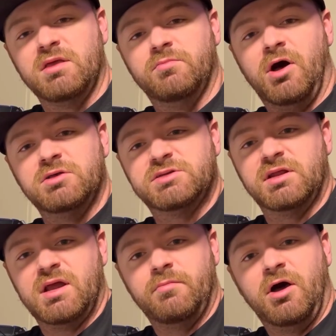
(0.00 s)
the ball's going to
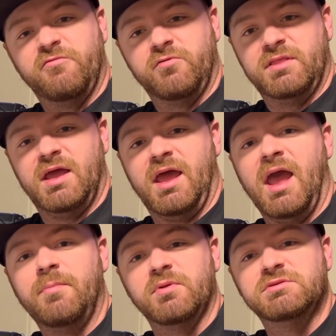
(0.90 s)
come off when that
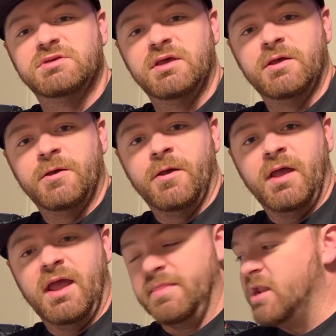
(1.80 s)
happens.
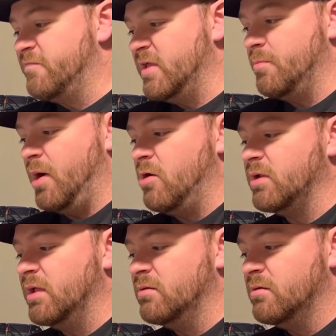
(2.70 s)
And then if the
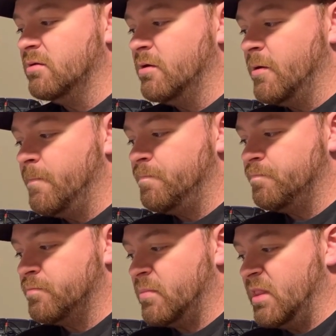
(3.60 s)
opponent
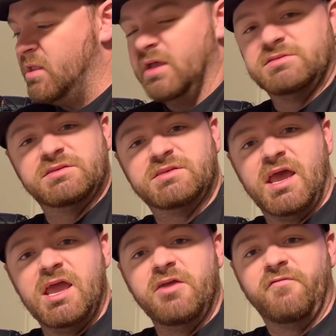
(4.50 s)
gets a
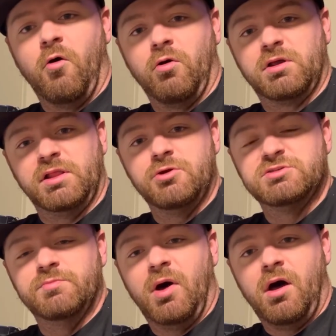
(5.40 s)
save or clears
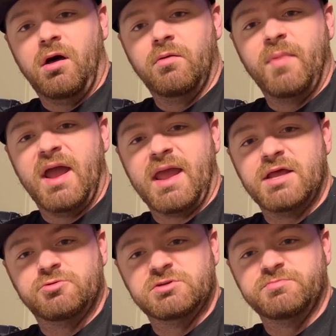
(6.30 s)
the ball back out
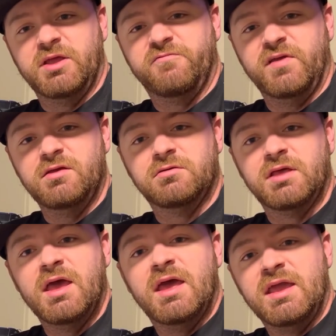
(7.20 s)
towards midfield,
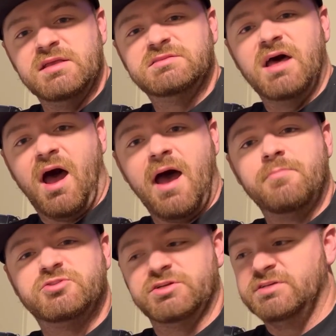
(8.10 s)
he's the
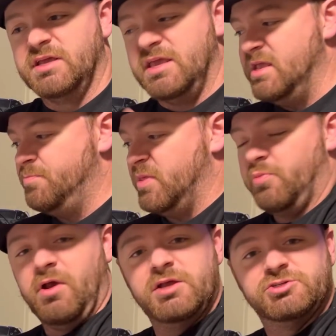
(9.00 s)
option to keep the
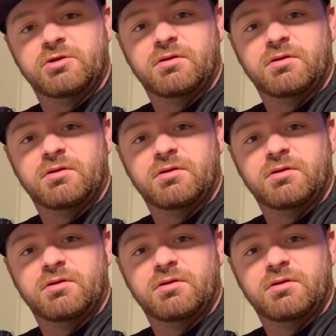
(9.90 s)
pressure,